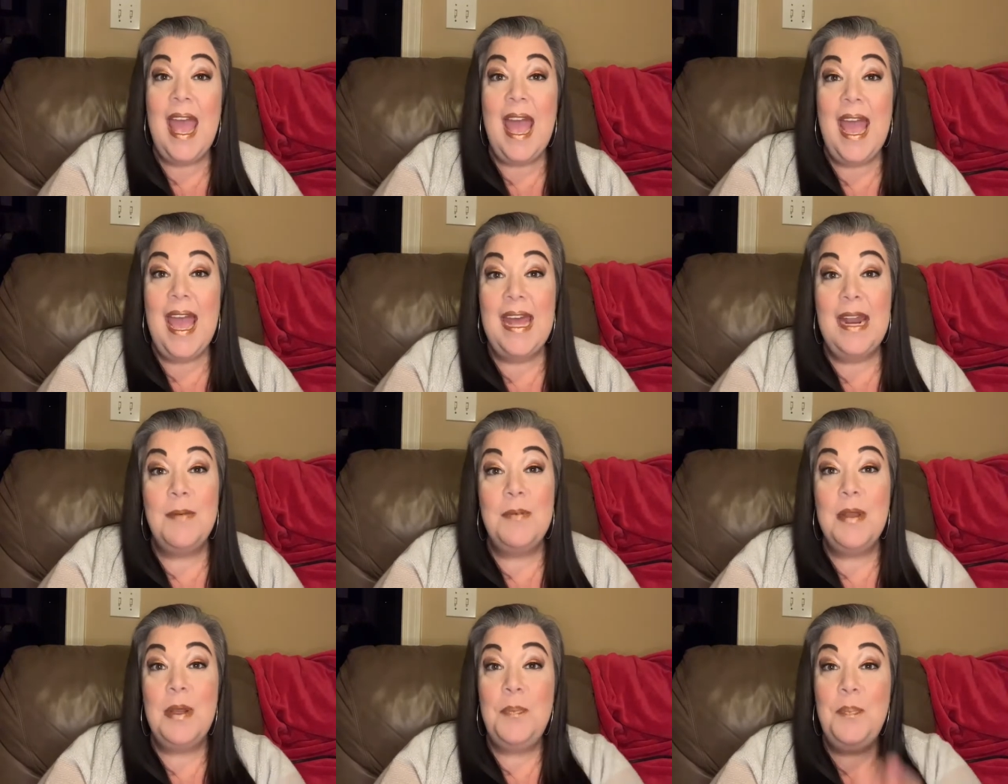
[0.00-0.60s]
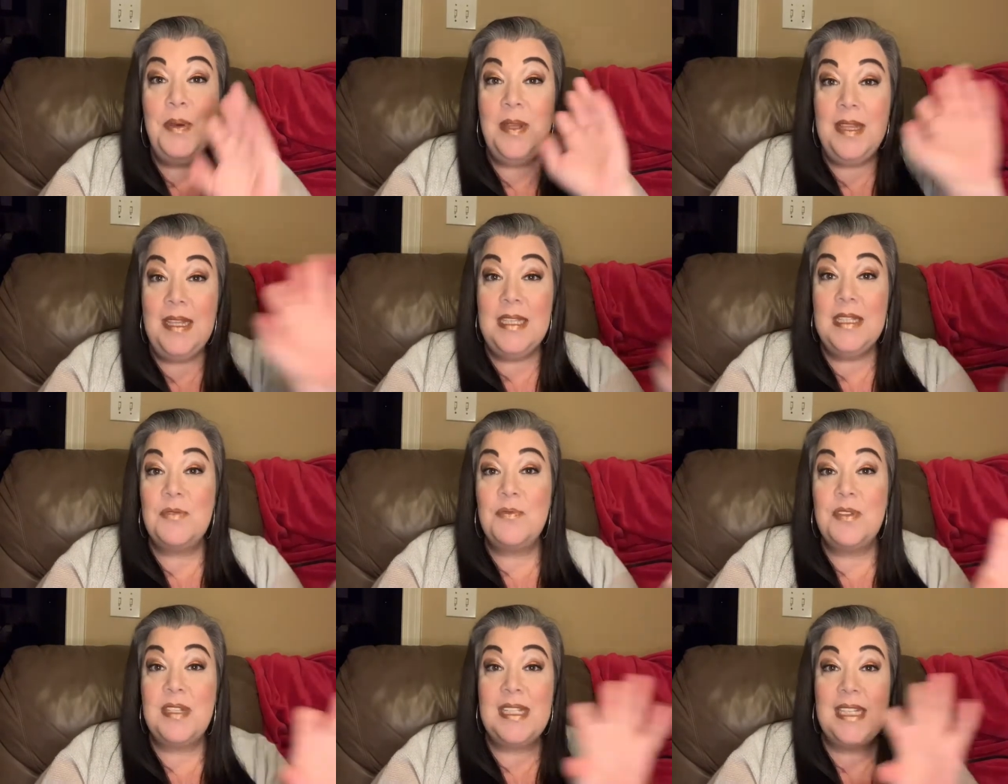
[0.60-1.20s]
And I'm gonna put
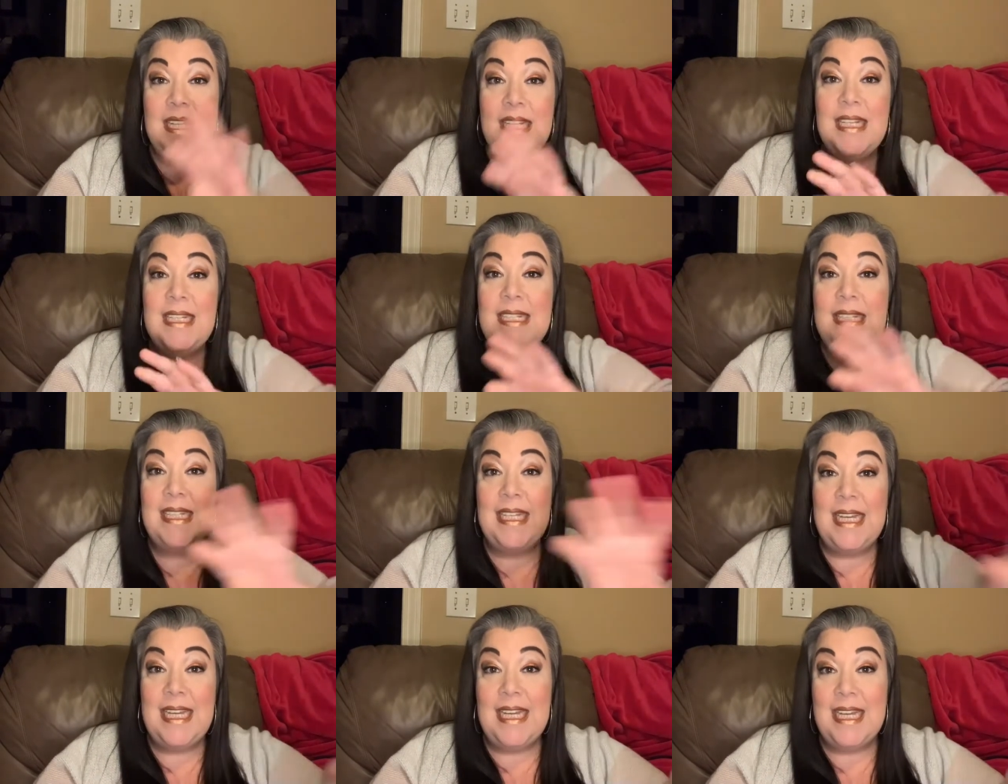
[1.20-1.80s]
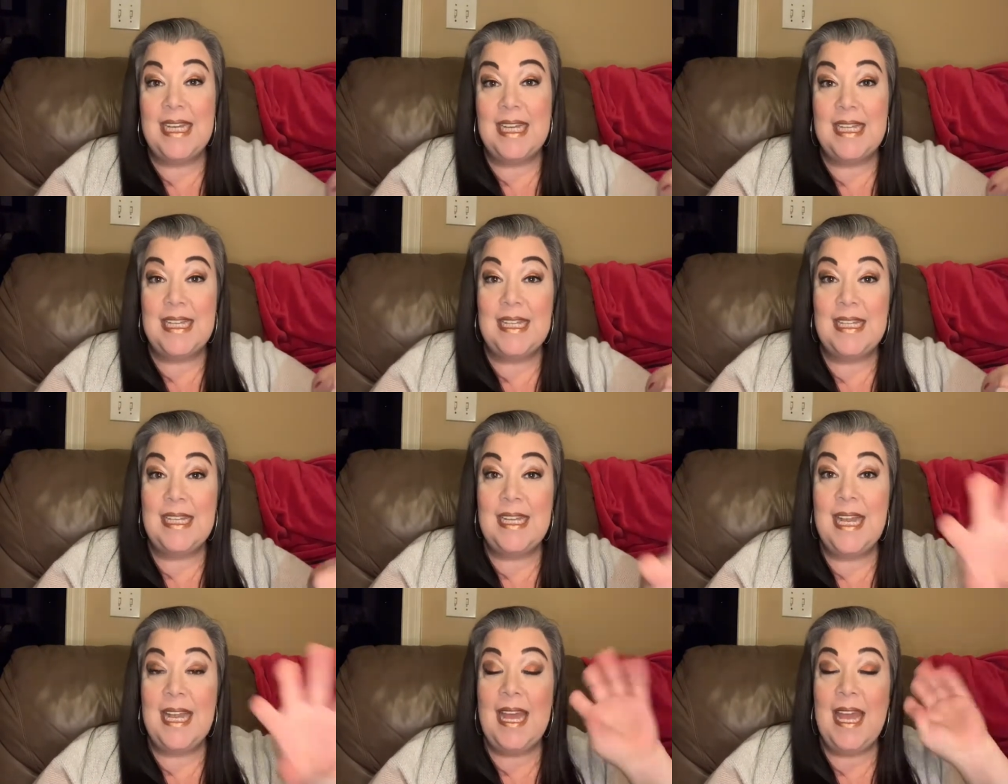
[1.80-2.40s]
these receipts
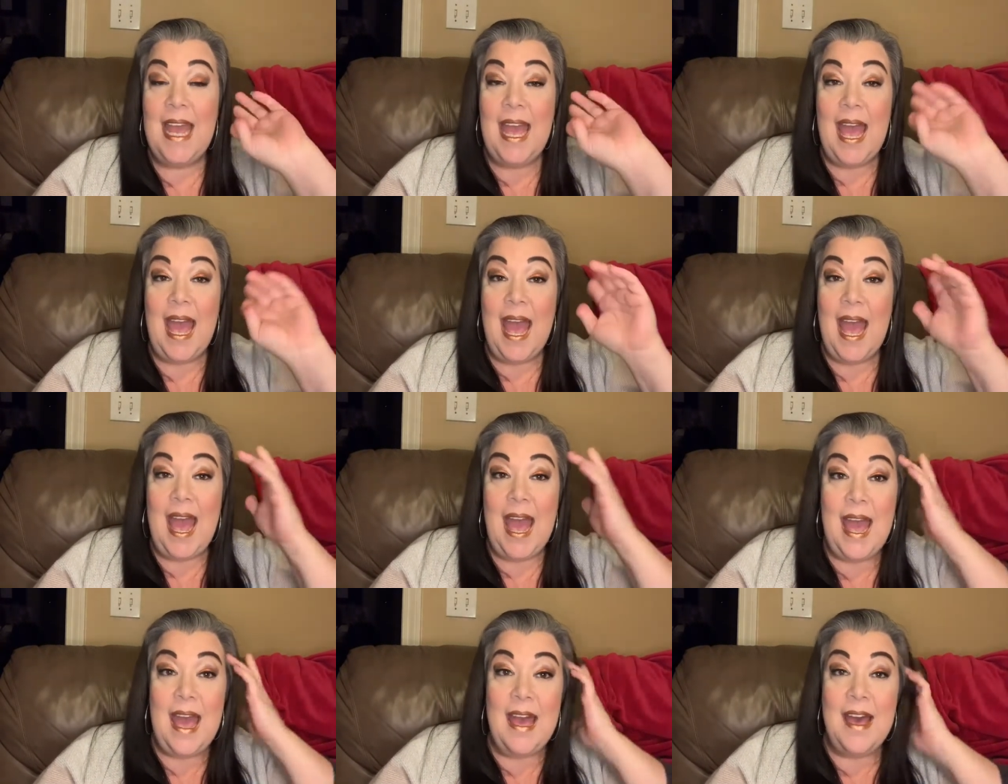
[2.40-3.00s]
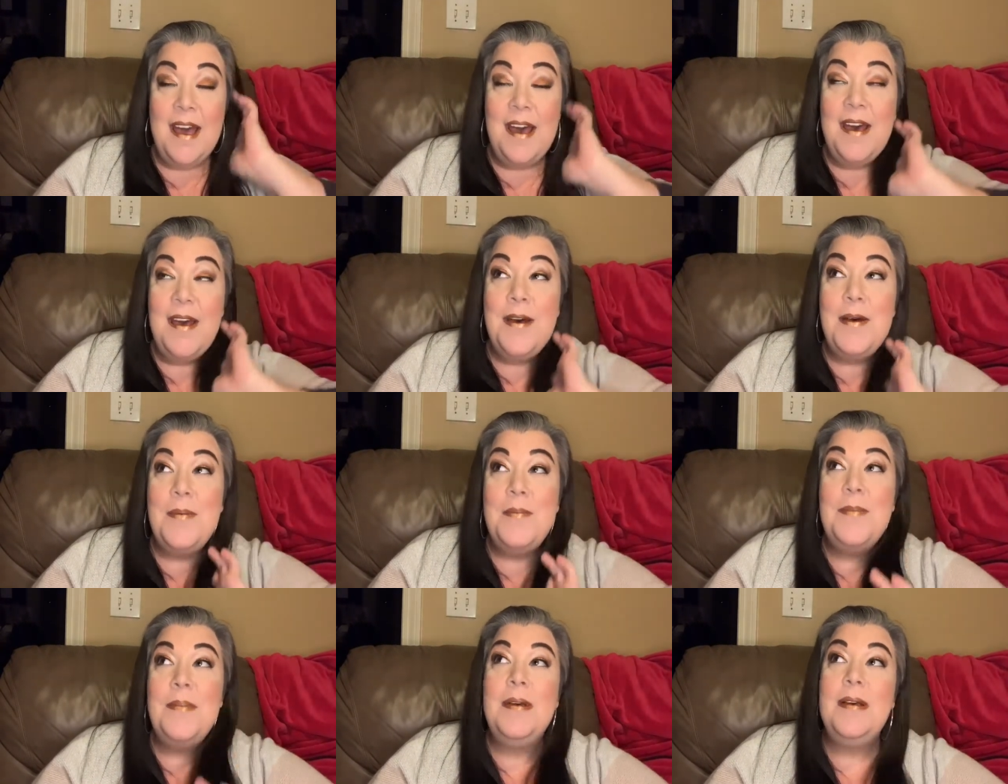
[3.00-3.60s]
in
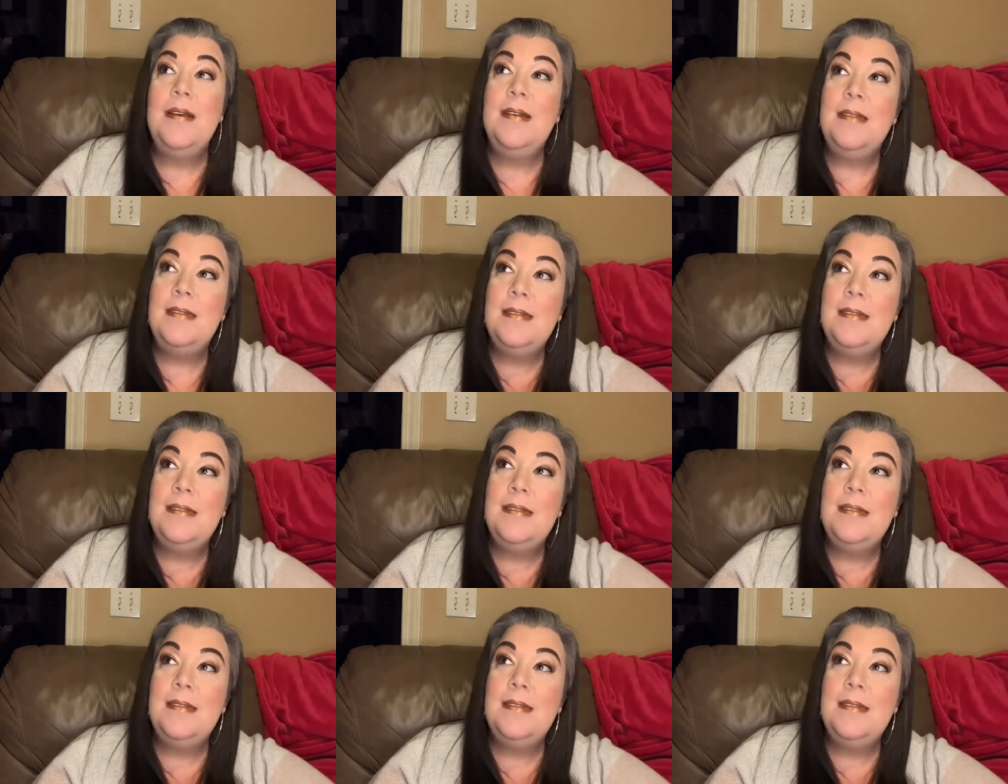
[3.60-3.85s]
um,